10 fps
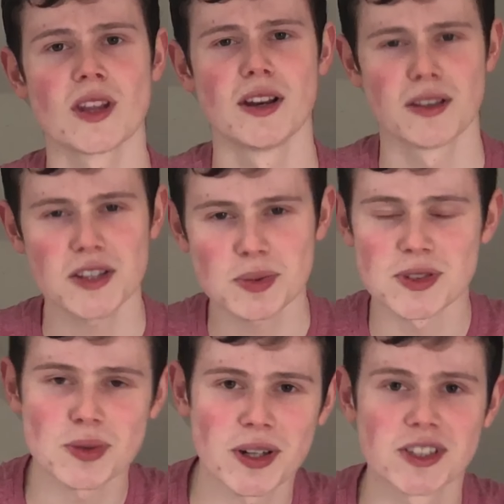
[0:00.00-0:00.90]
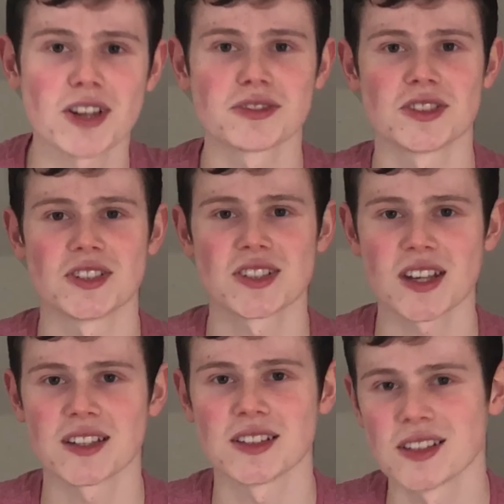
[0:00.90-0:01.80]
This one's quite tough to
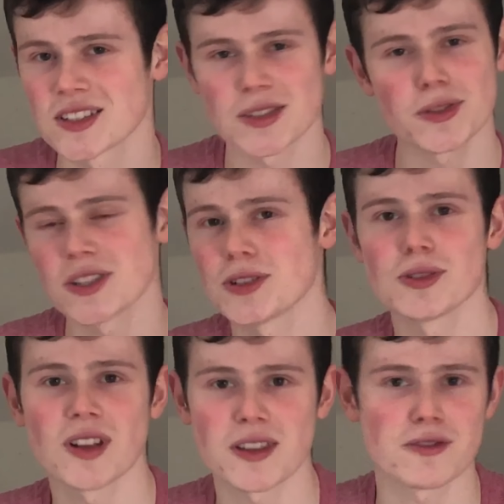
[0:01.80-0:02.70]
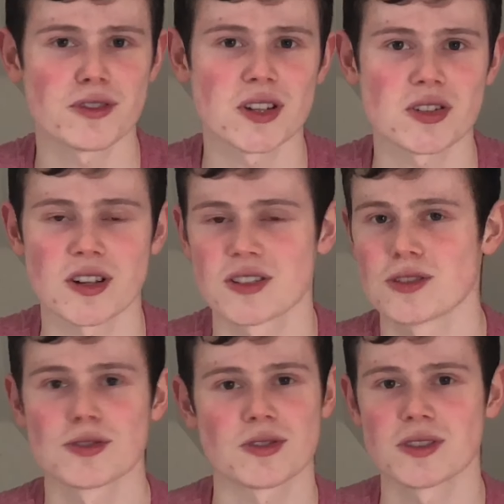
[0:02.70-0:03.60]
decide because I really do like the FreeTrade's
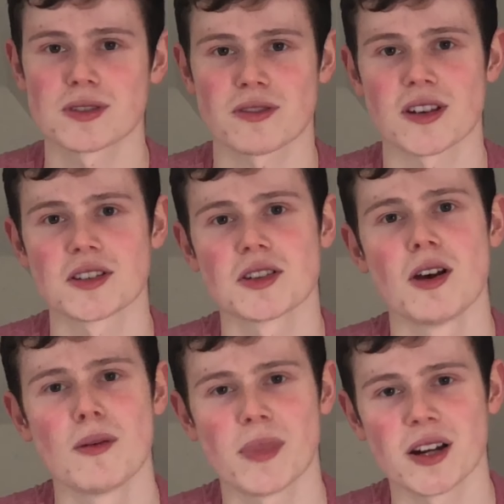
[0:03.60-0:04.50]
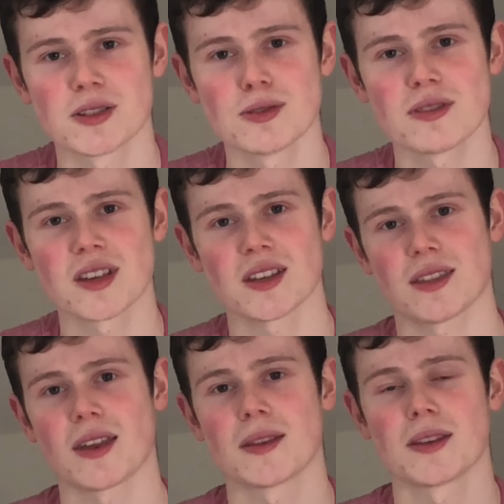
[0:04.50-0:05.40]
user interface, but I do think
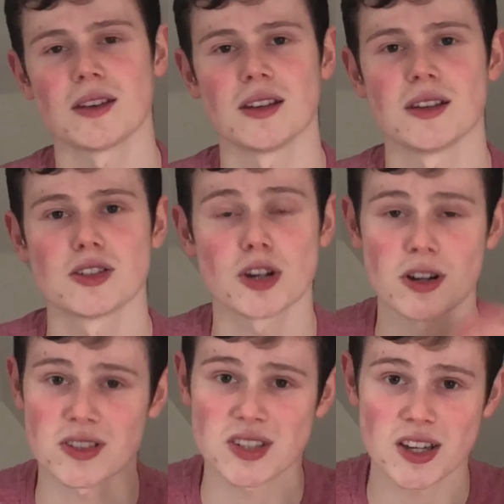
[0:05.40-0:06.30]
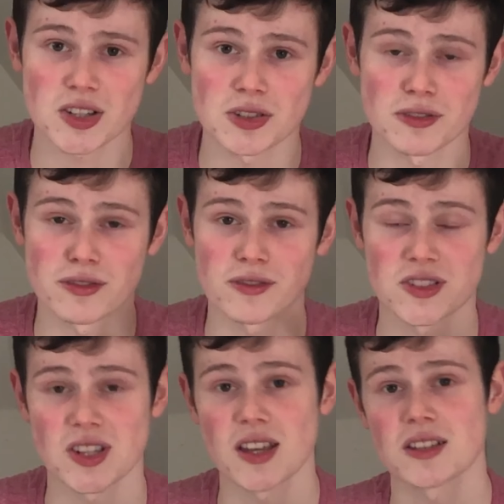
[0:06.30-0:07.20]
that the chart section of
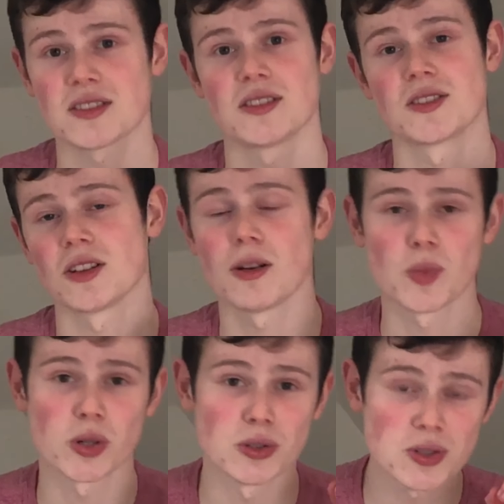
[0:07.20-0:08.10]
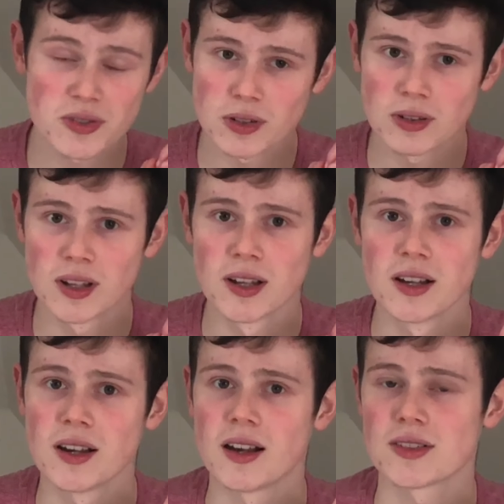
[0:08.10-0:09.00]
stakes is a lot more useful.
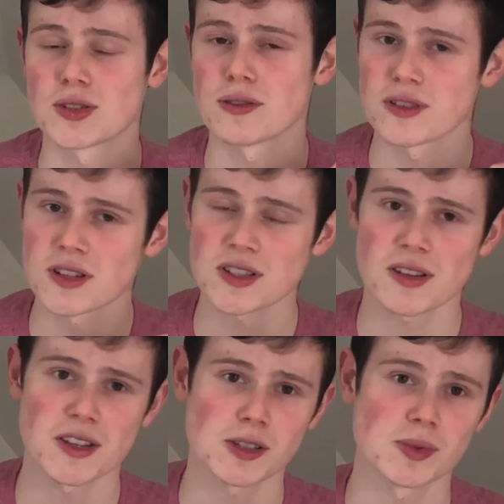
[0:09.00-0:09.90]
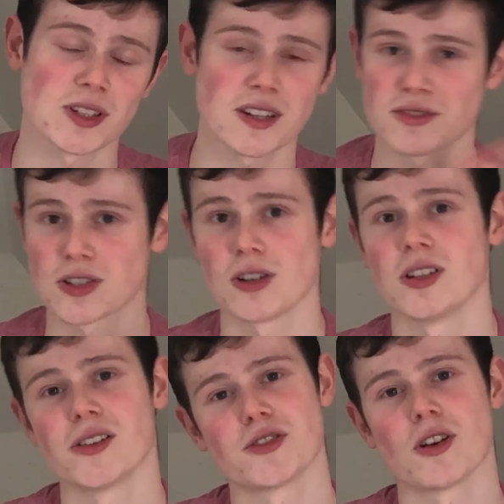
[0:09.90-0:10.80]
So for this, I think I'm going to have to
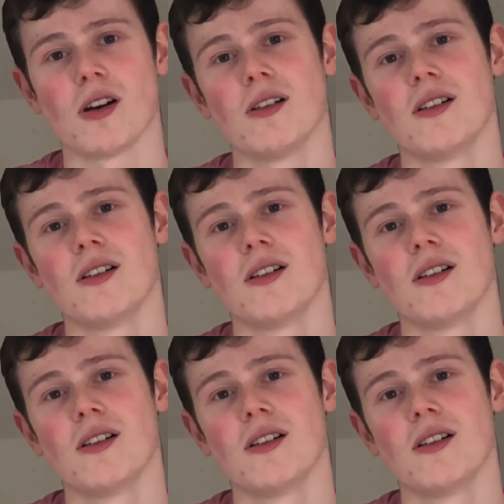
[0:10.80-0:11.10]
call it a draw.